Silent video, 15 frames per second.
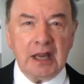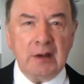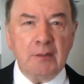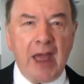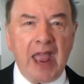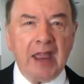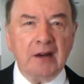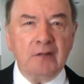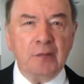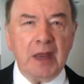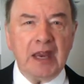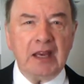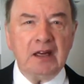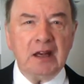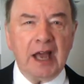He may have
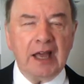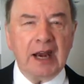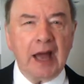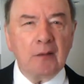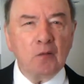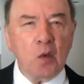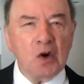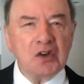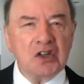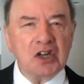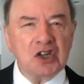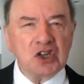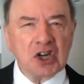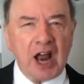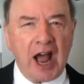been an
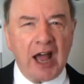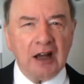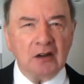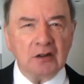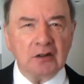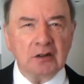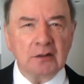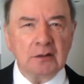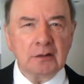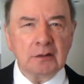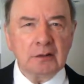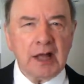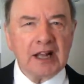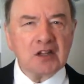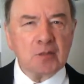unwanted child.
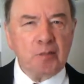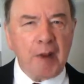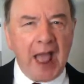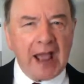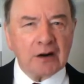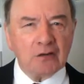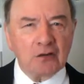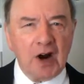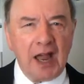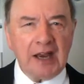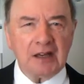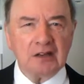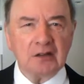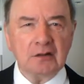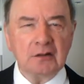That's bad,
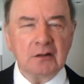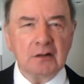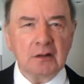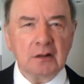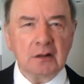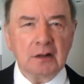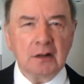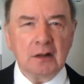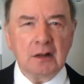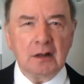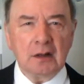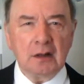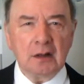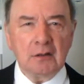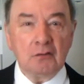right?
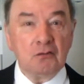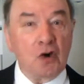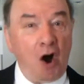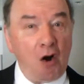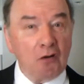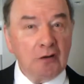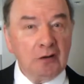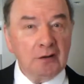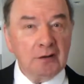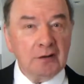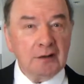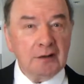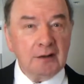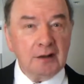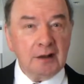Wrong.
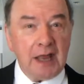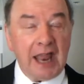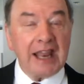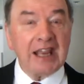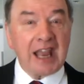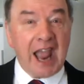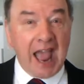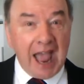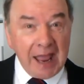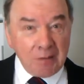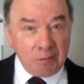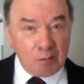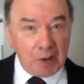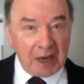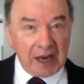It
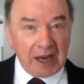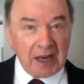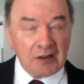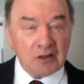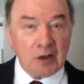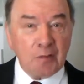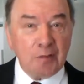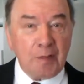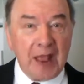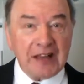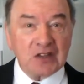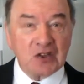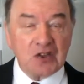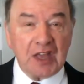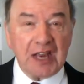can be the
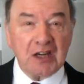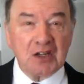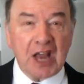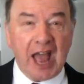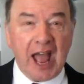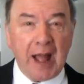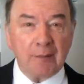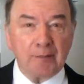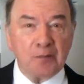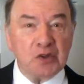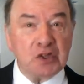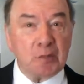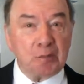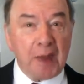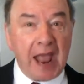best thing to
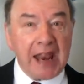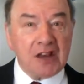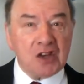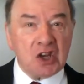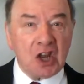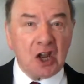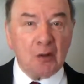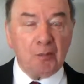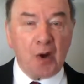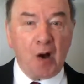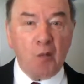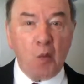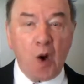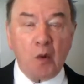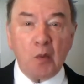happen depending
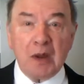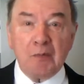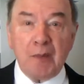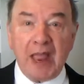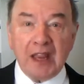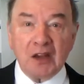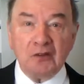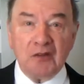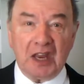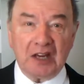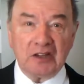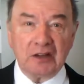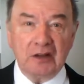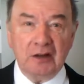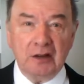upon what we make of
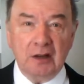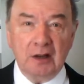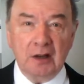it.